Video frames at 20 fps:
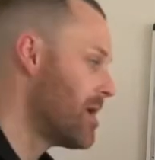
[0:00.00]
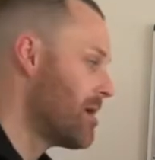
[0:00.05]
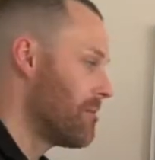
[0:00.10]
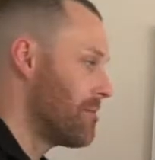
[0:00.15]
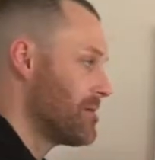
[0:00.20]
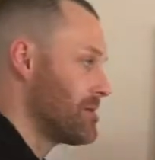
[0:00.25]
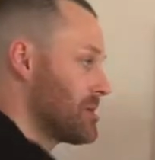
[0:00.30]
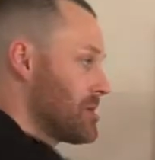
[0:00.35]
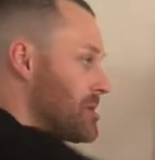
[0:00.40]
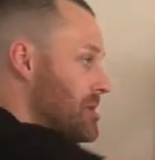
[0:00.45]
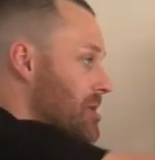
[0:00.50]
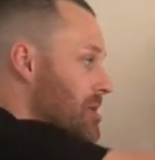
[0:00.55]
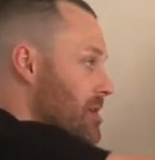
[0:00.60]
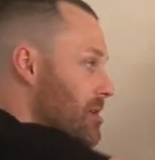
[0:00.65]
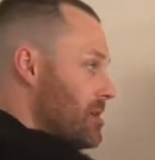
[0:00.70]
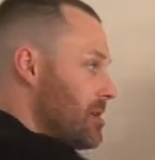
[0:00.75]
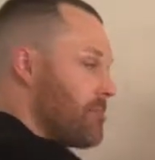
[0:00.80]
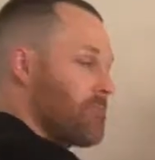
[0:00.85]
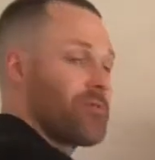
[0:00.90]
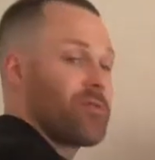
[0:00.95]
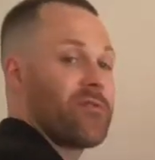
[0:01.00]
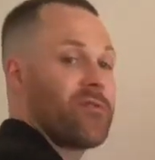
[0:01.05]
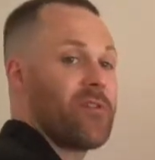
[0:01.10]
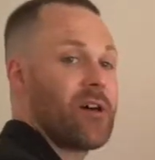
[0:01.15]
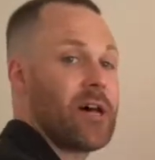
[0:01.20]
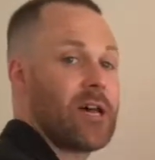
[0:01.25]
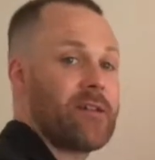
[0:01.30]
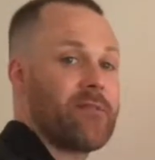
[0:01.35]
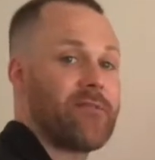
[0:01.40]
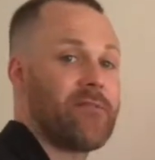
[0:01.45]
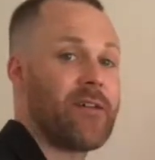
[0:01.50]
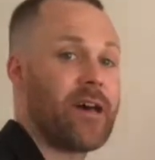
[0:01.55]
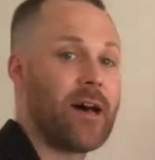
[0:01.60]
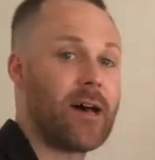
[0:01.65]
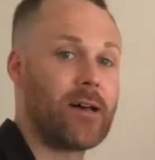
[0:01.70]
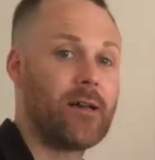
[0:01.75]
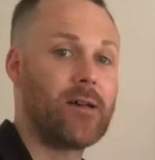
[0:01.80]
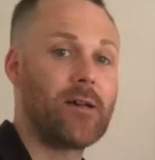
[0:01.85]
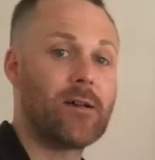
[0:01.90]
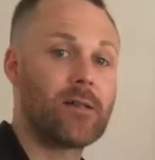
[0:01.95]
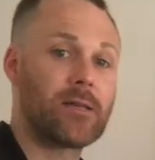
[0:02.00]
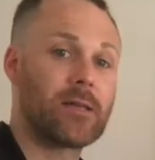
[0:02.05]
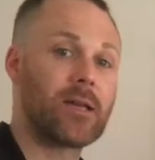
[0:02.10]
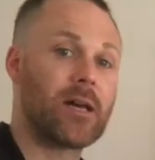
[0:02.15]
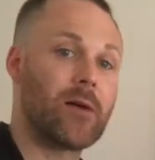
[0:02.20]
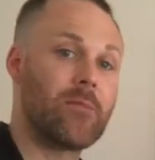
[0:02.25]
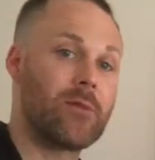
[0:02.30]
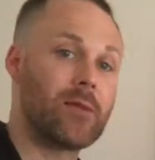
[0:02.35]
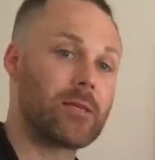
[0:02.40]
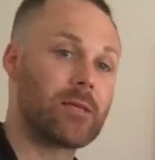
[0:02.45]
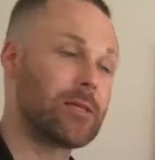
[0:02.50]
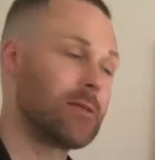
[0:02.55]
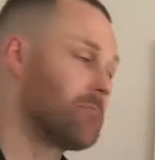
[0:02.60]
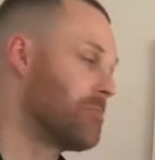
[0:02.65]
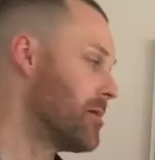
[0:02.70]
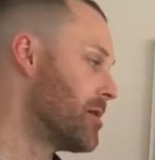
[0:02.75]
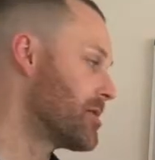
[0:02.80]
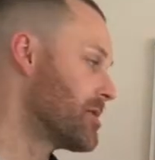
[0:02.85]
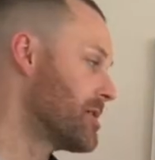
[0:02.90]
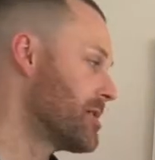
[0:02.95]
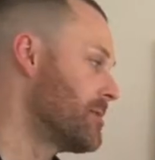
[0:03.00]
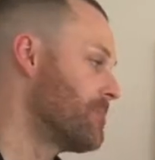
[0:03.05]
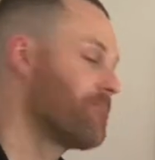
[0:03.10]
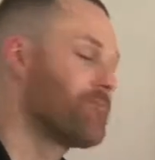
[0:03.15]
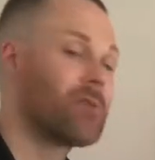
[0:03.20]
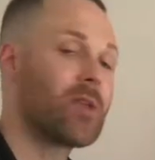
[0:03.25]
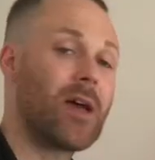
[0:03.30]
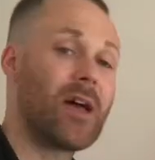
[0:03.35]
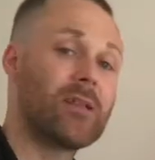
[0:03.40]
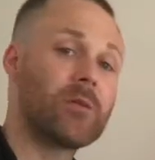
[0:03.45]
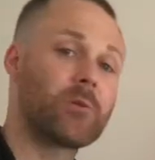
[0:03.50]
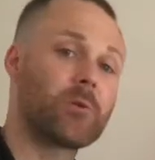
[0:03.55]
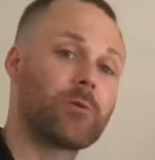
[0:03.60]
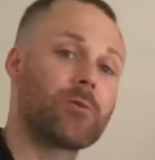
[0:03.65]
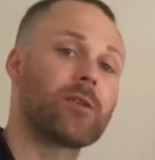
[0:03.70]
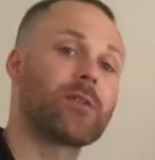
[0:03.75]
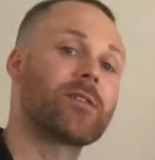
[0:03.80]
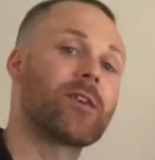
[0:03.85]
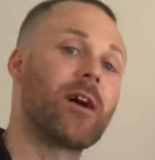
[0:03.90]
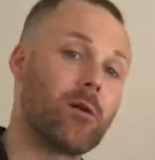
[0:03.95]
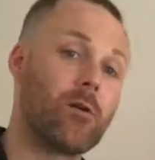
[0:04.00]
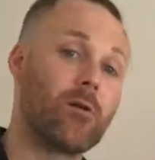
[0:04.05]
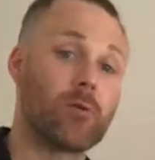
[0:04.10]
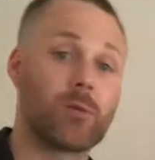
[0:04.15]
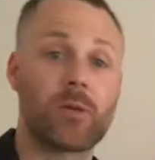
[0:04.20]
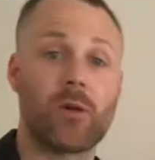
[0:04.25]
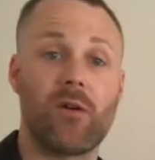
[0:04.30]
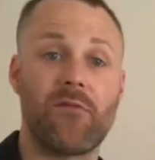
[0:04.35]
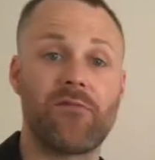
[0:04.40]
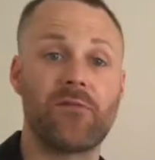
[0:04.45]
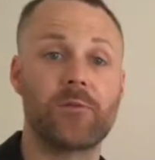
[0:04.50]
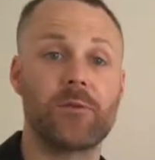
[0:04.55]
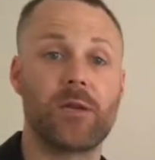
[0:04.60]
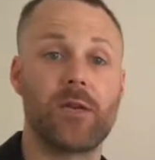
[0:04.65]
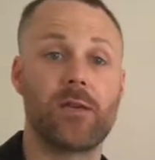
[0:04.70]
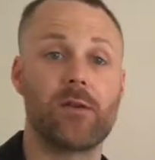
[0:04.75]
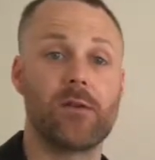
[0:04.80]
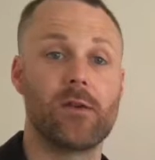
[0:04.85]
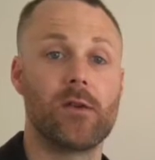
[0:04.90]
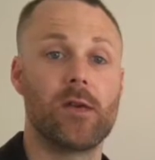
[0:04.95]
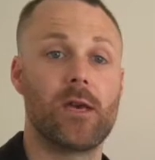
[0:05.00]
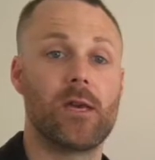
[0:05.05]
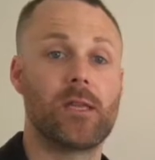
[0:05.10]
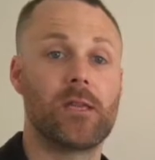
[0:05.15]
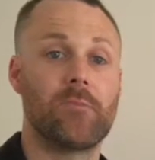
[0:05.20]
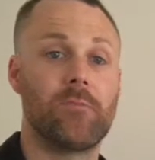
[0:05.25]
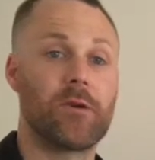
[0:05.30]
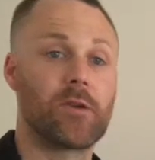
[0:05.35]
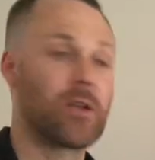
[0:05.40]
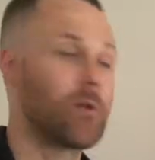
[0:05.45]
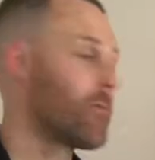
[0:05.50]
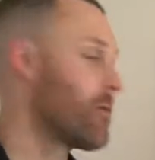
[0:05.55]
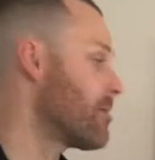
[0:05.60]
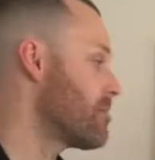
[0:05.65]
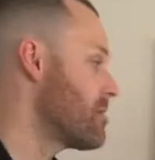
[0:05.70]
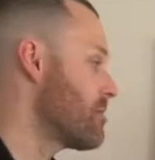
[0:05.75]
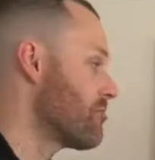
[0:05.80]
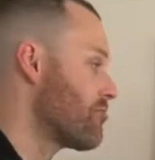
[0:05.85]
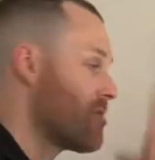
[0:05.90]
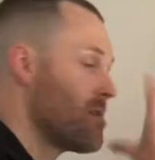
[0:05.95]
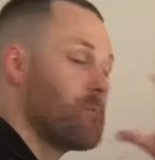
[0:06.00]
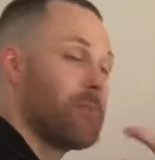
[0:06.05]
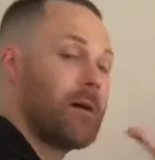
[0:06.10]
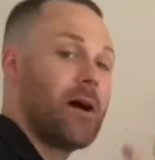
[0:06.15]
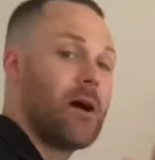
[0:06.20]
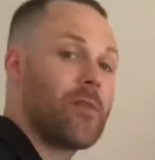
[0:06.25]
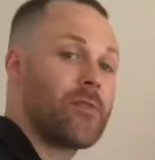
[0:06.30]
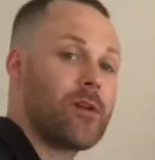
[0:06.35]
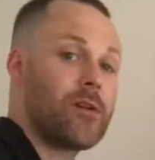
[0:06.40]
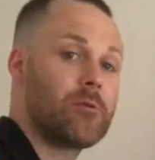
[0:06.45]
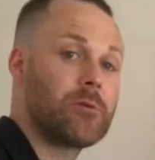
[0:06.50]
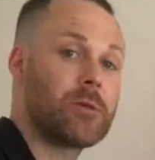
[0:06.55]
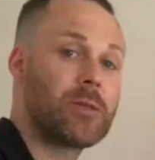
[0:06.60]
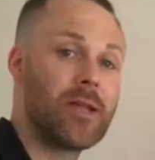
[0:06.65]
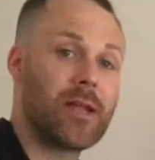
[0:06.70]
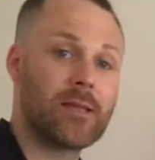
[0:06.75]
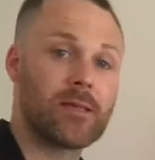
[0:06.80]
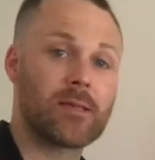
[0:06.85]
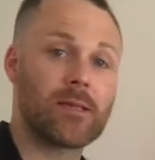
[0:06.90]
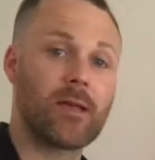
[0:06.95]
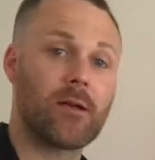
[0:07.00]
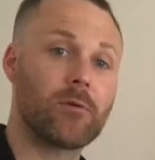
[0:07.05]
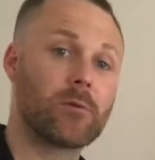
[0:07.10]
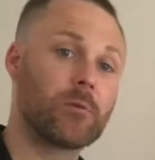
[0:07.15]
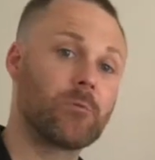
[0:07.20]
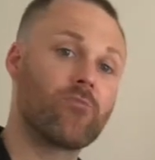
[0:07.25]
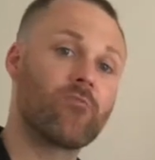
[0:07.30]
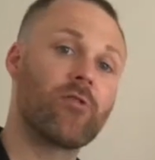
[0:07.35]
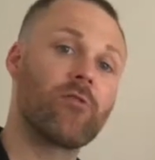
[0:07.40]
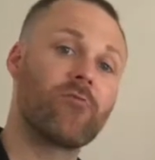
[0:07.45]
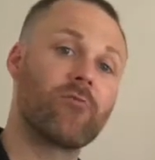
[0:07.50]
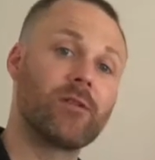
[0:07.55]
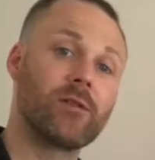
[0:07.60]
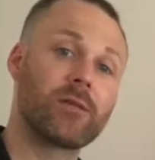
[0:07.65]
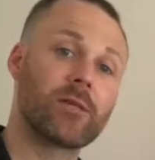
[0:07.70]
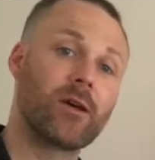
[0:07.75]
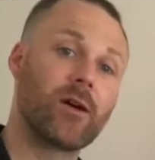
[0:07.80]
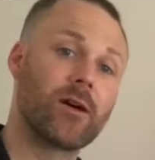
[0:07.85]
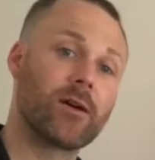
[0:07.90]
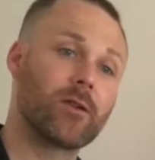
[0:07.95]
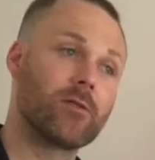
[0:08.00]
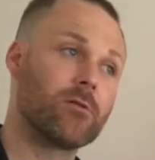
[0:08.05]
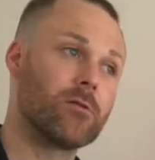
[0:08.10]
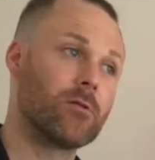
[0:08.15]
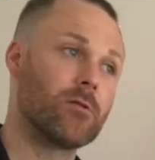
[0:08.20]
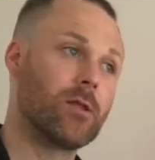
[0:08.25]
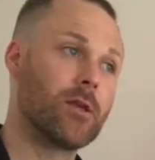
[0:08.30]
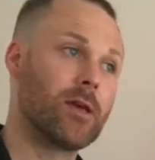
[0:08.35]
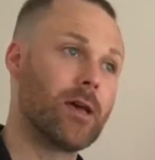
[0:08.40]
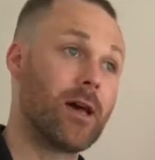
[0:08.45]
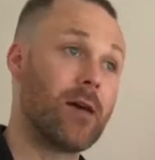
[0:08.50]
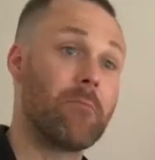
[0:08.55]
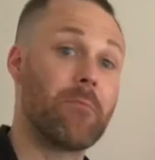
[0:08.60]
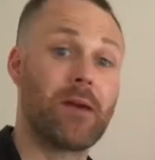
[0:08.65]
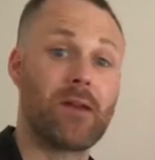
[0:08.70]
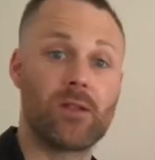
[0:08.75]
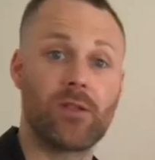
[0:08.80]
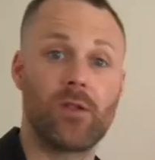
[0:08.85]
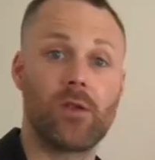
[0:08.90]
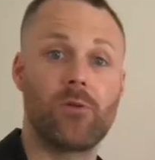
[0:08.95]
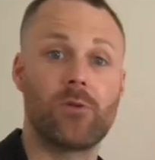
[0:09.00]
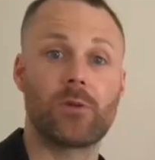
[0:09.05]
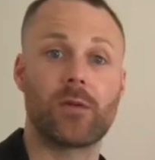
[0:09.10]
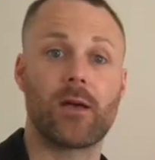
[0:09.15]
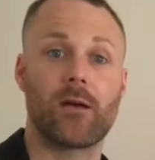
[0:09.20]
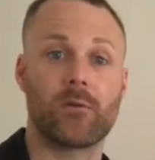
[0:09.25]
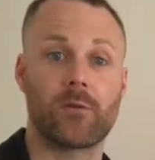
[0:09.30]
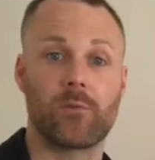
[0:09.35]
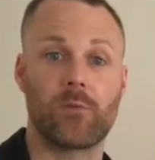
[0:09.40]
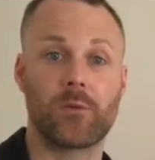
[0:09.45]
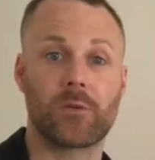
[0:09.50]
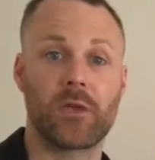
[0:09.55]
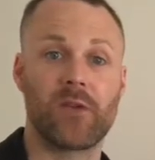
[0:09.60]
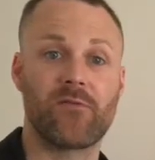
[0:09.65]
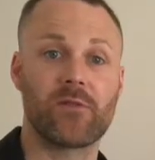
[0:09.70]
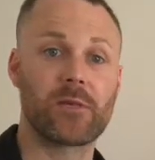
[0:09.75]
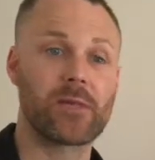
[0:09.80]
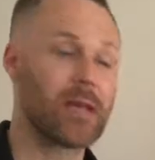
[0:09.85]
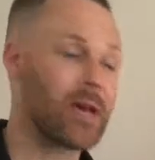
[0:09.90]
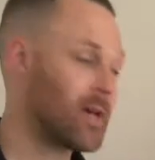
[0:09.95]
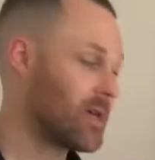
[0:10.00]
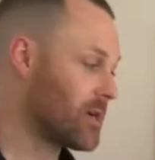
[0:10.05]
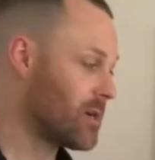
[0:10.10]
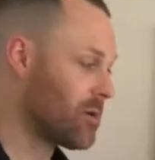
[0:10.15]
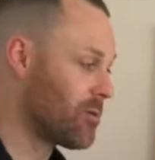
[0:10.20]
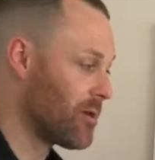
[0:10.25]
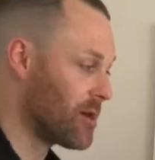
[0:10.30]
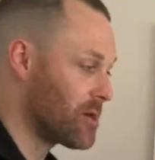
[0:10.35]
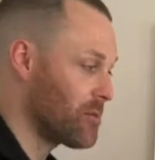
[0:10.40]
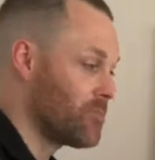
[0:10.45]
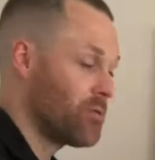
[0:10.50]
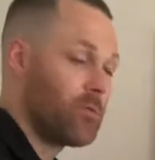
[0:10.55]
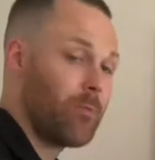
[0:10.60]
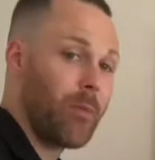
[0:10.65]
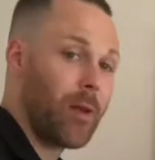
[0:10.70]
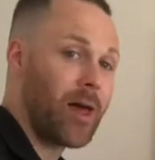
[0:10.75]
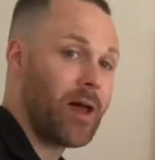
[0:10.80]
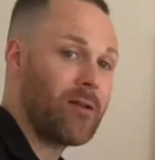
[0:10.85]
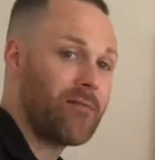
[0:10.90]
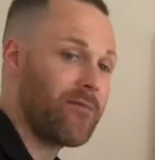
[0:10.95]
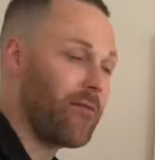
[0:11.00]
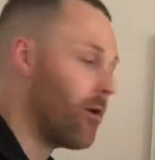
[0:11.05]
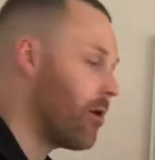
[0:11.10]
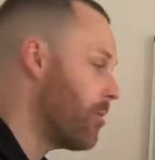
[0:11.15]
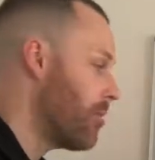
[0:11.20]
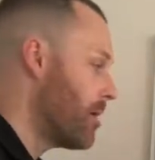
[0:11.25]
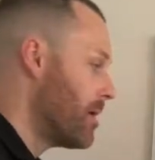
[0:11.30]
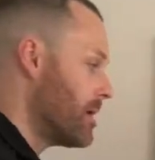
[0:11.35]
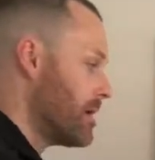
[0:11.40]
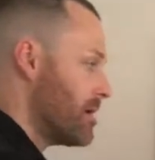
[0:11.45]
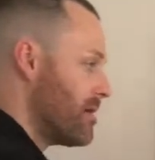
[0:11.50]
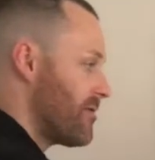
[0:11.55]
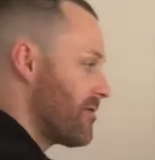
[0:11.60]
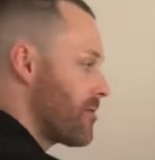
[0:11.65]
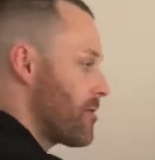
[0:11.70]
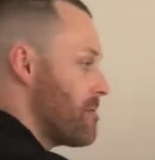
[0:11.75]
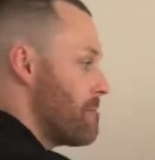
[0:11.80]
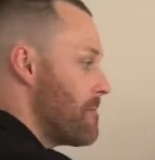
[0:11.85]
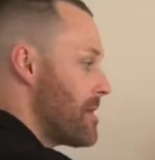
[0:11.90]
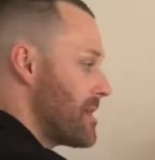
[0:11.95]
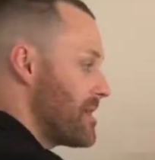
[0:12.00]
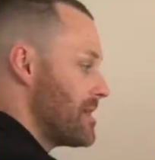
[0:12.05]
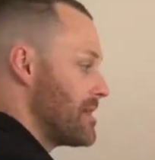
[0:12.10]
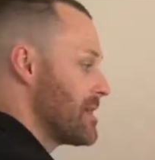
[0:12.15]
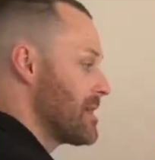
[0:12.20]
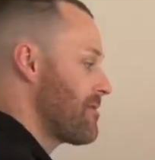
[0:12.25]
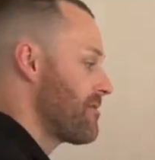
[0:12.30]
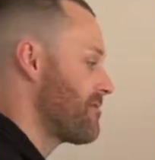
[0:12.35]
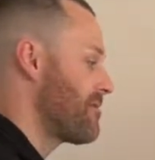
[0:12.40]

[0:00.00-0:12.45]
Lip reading: but still provide fat to come into the body and trigger that autophagy in the body, where we rip out those dead cells and we recycle and make new cells, which give us that incredible platform for amazing